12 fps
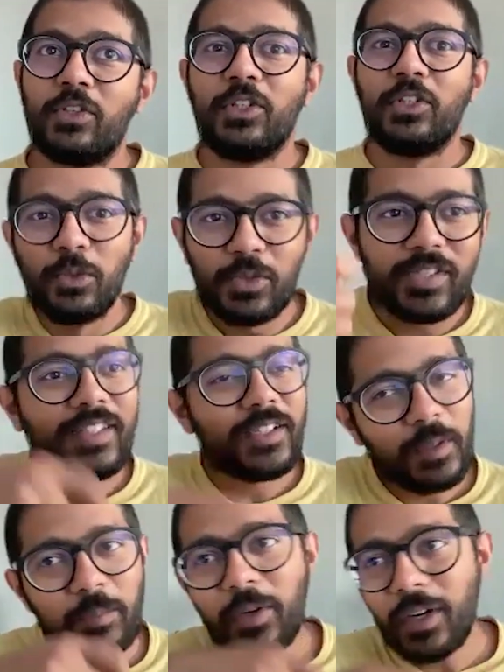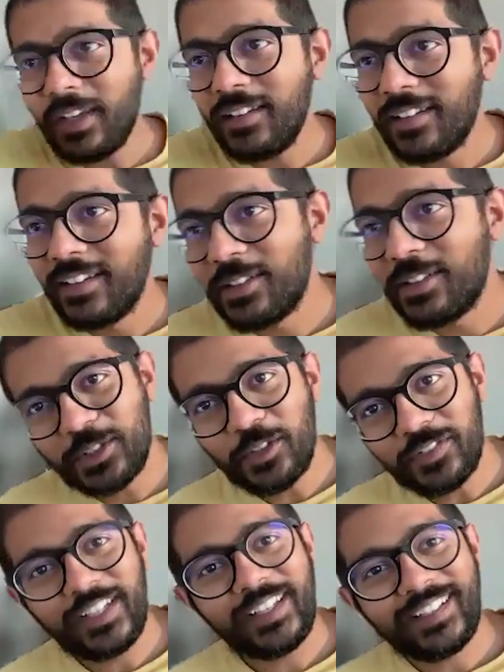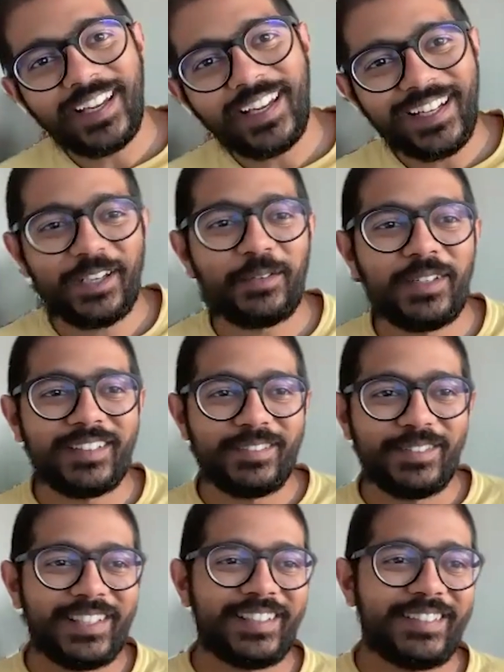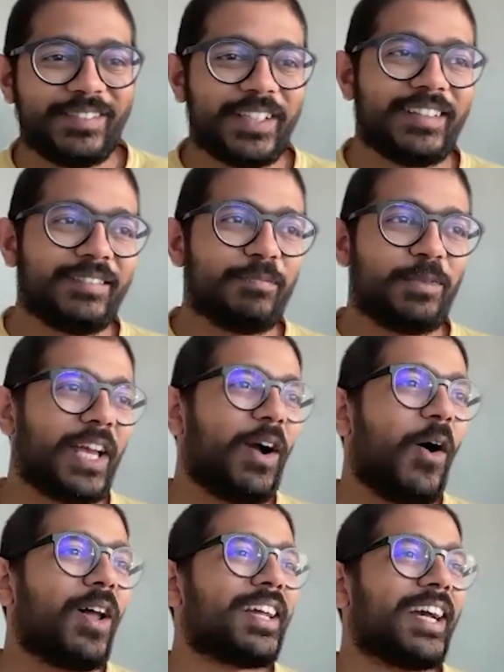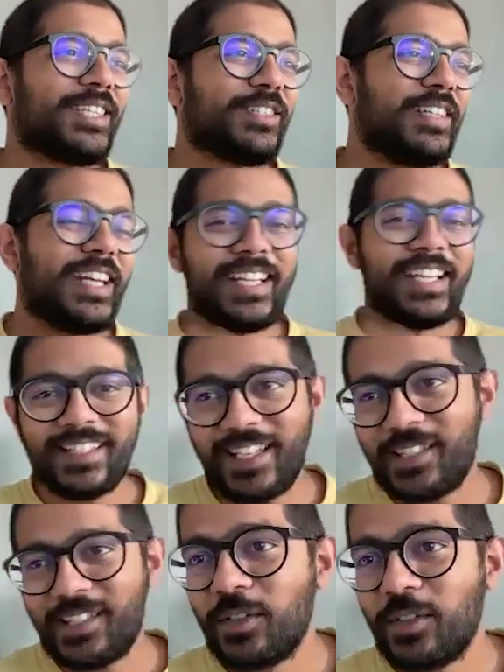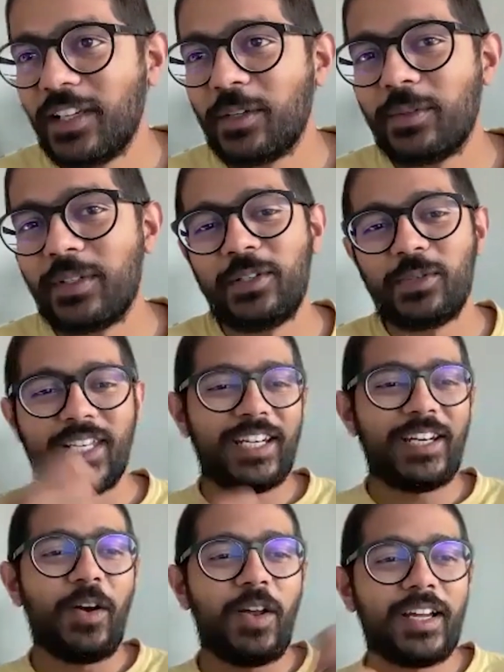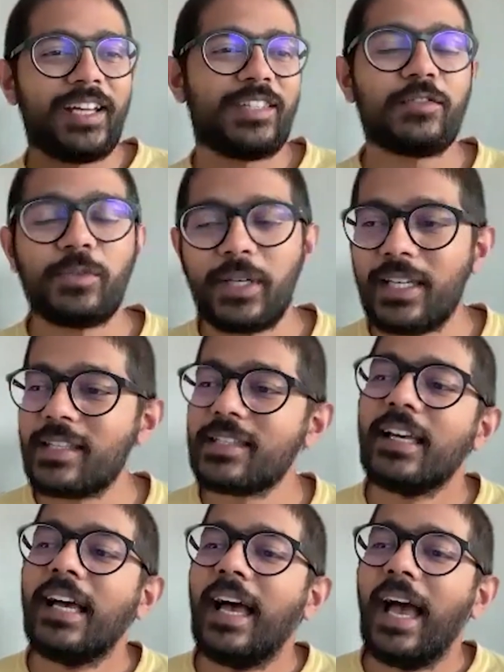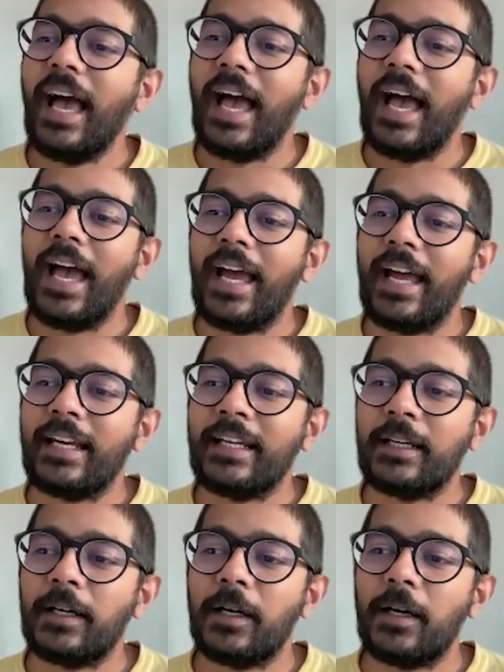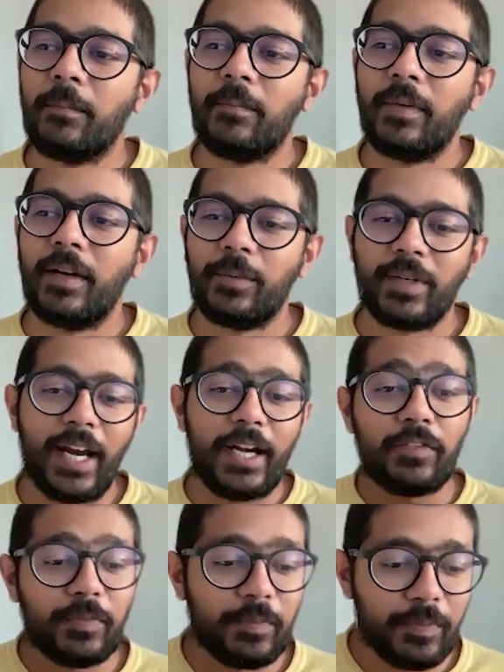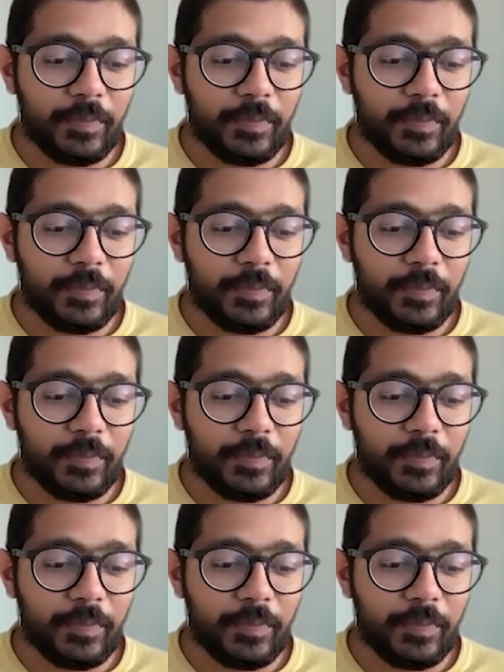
use that we're putting to Snowflake, right? Like we're putting all kinds of data inside Snowflake. We're using it in all kinds of ways. And we're kind of,